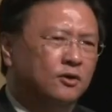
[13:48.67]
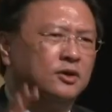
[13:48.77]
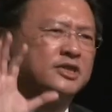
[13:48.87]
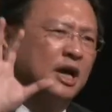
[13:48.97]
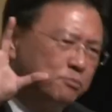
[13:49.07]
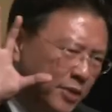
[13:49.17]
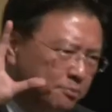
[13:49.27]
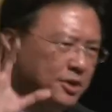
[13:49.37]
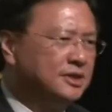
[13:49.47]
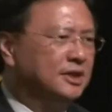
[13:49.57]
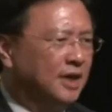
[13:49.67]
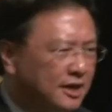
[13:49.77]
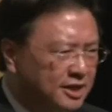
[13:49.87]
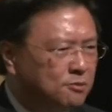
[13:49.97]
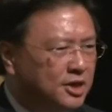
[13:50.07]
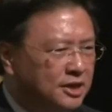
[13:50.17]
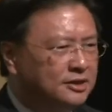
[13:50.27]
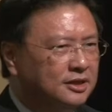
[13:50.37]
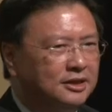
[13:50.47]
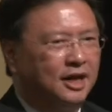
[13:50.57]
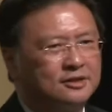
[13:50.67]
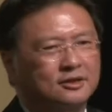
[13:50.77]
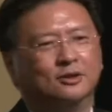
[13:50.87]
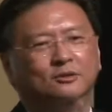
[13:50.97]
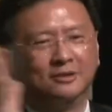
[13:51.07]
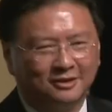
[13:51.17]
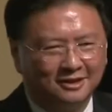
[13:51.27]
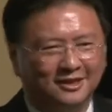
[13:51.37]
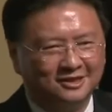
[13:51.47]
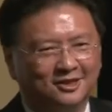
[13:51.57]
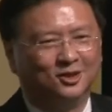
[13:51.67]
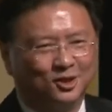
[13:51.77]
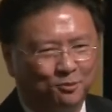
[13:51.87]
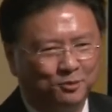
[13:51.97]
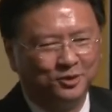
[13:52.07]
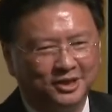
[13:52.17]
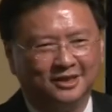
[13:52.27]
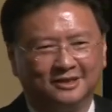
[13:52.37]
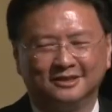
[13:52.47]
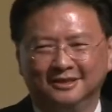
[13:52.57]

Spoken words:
for some papers in examination that it's not on computers.